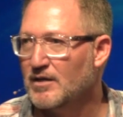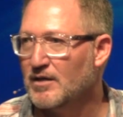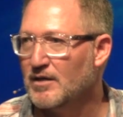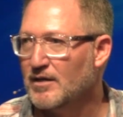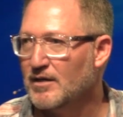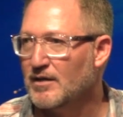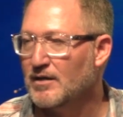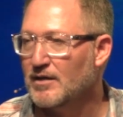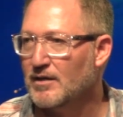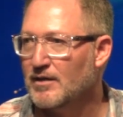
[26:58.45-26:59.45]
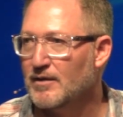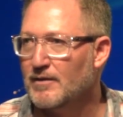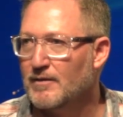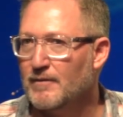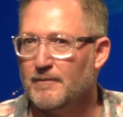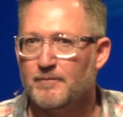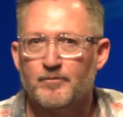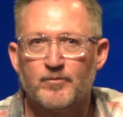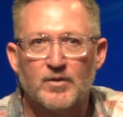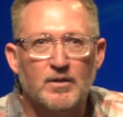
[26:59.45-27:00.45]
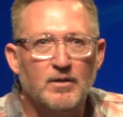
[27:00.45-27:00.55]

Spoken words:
Nothing is said.